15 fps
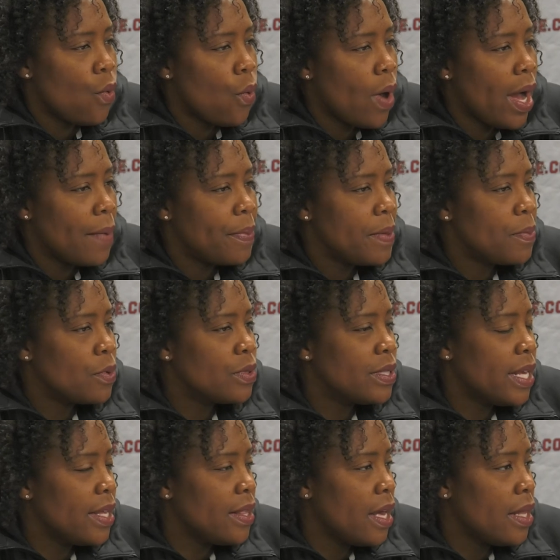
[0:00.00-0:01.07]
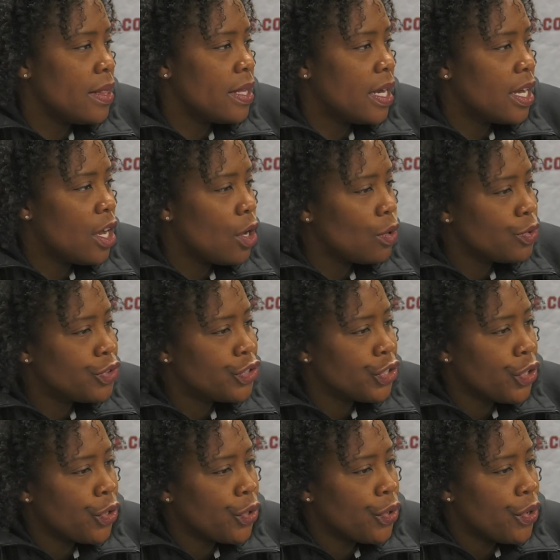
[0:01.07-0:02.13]
why people say that. The
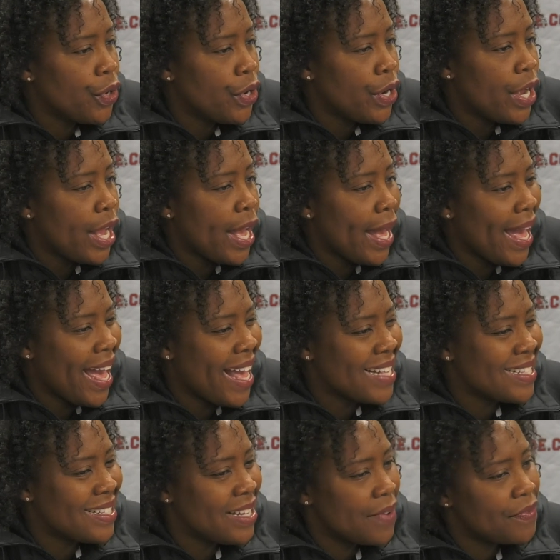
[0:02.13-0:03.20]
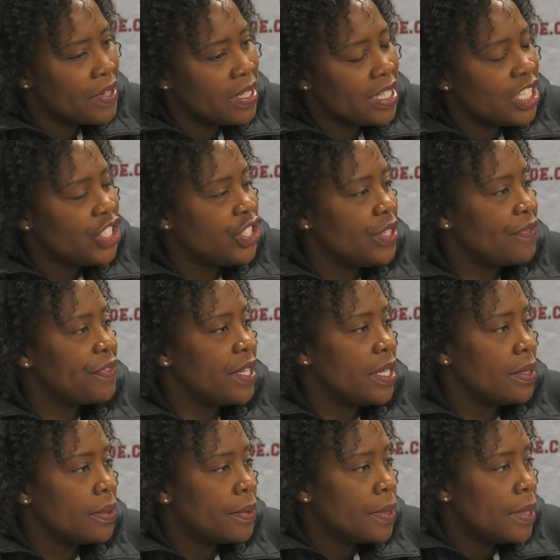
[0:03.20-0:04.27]
culture has definitely shifted,